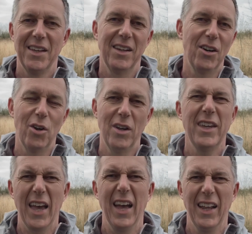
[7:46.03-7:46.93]
Oh
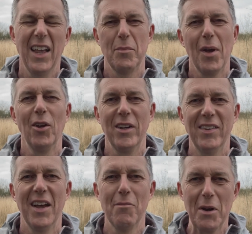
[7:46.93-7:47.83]
yeah, let's be honest,
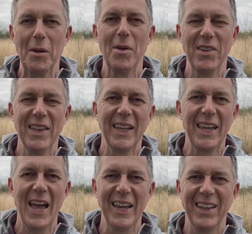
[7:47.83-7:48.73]
I'm really missing the
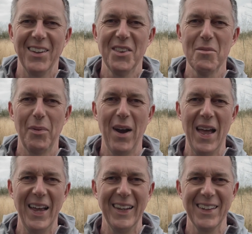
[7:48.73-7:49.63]
cakes and the bread
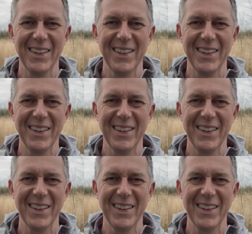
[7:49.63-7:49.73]
and